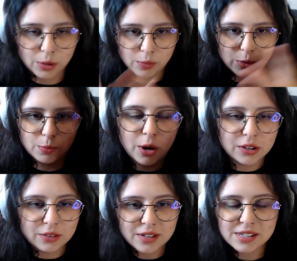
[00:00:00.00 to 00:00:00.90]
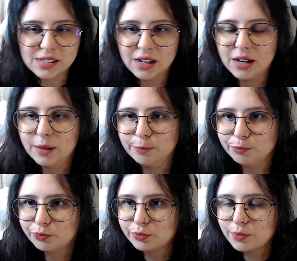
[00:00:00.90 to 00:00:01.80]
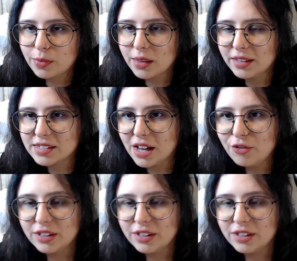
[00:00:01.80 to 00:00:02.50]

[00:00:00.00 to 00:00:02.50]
we model this stuff,